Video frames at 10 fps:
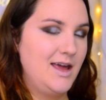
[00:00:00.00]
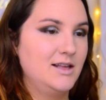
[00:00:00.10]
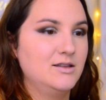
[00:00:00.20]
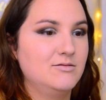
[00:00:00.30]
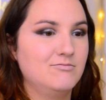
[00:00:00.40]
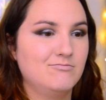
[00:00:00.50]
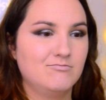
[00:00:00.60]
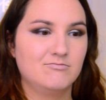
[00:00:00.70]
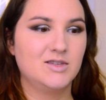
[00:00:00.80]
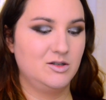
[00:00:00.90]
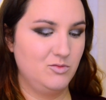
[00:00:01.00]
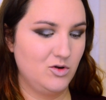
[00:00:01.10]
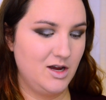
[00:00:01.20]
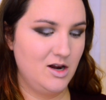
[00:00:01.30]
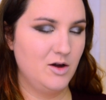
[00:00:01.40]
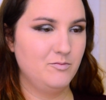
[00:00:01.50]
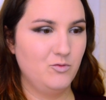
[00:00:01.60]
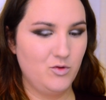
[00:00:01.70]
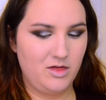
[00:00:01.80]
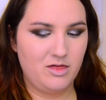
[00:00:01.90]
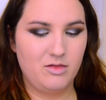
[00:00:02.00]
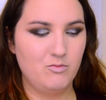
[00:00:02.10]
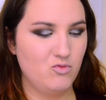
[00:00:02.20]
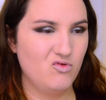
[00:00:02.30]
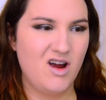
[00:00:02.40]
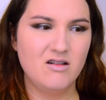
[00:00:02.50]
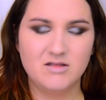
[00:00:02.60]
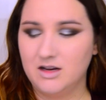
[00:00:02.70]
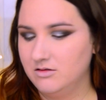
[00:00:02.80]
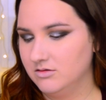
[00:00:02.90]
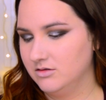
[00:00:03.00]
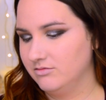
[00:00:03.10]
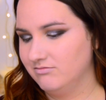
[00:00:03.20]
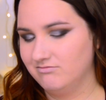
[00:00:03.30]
and smoke it up with brown. I don't know.